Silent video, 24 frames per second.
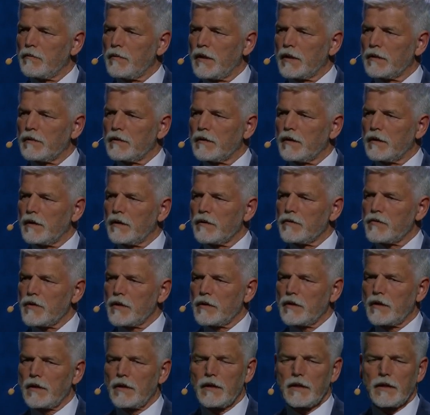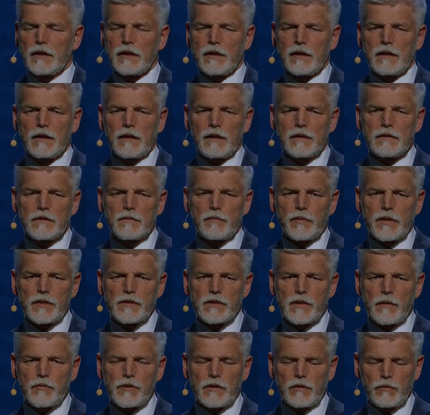But generally, the
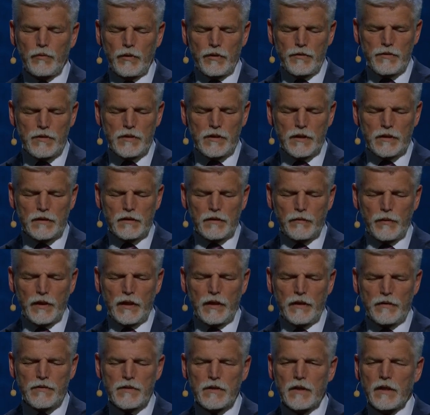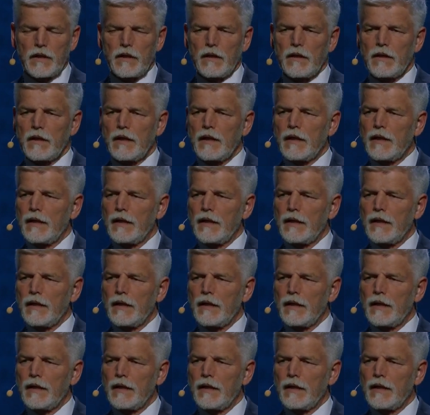perception was that we can still